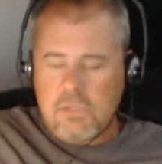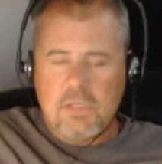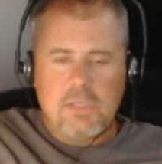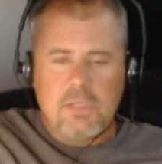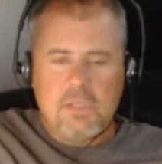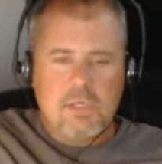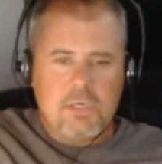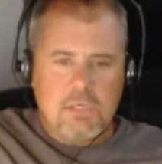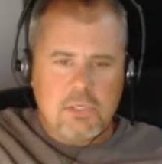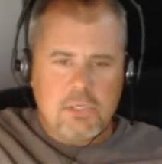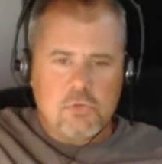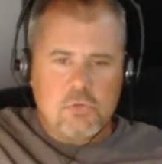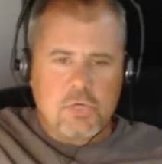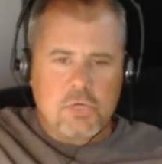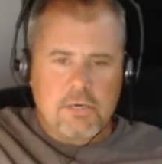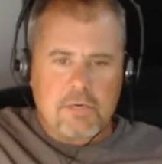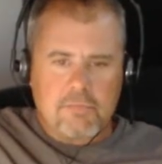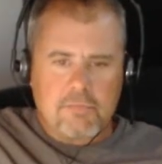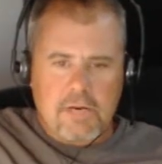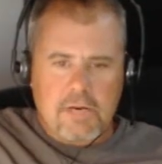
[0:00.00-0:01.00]
in trying
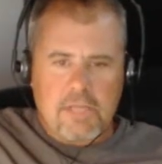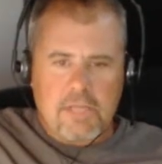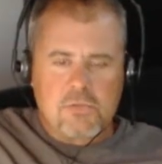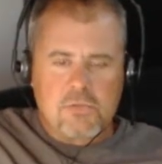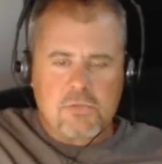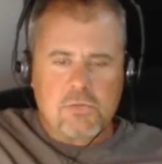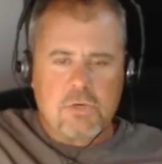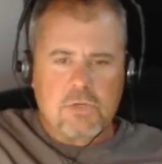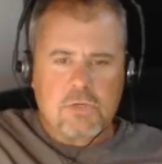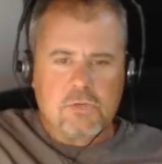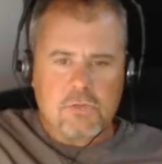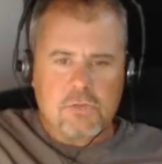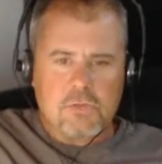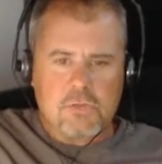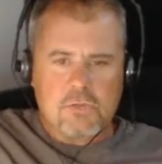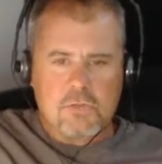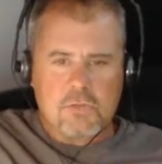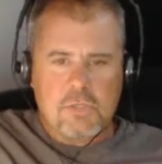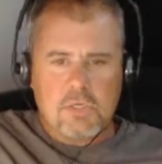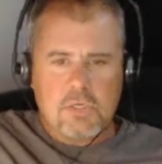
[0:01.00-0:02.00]
to find
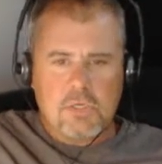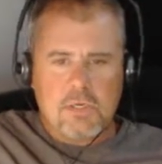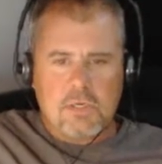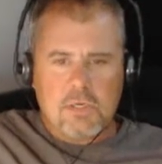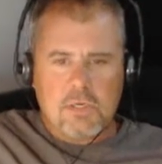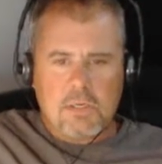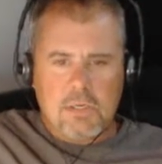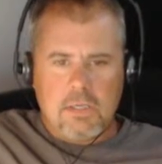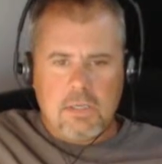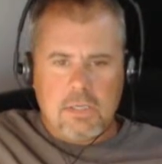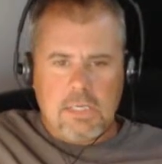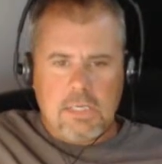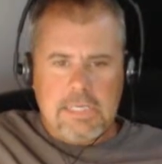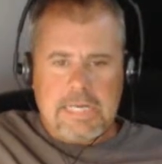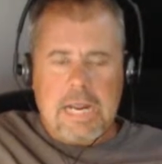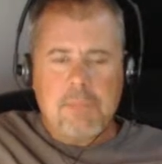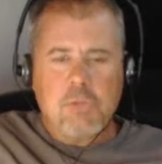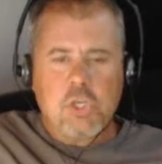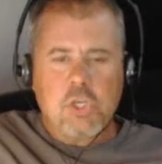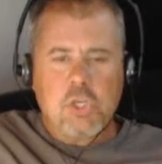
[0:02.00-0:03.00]
structures. And
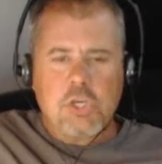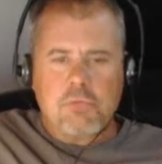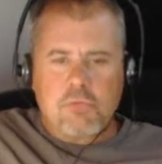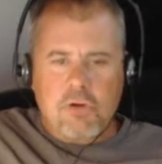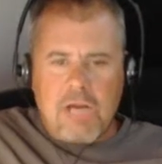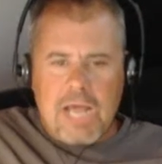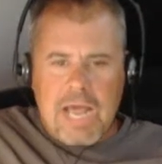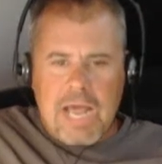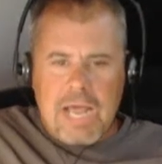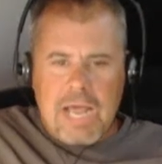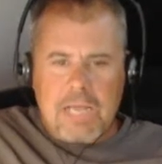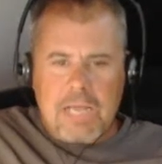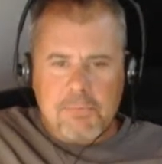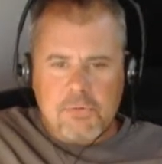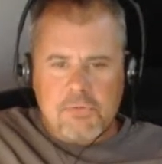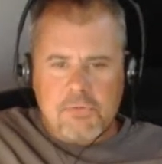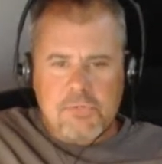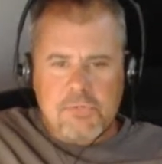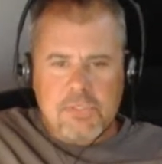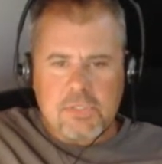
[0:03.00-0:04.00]
I'm looking for high
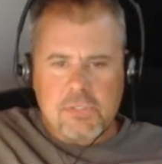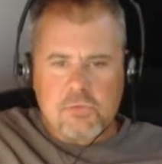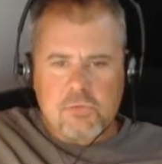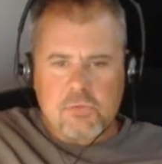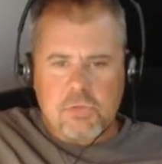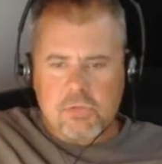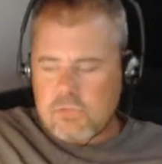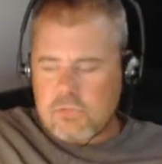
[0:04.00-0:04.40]
percentage structures.